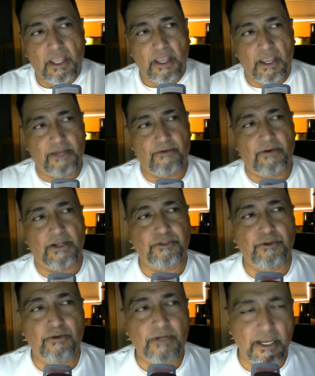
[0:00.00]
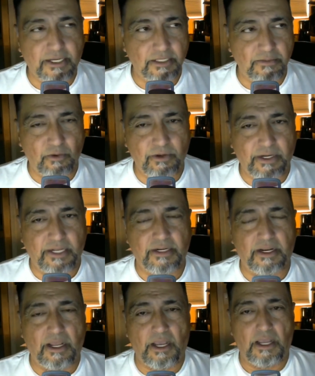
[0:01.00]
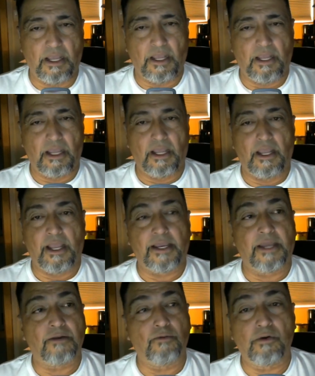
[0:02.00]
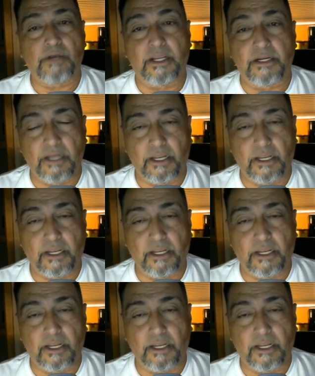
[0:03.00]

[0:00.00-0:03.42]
At around 2 o'clock in the morning, I got awoken,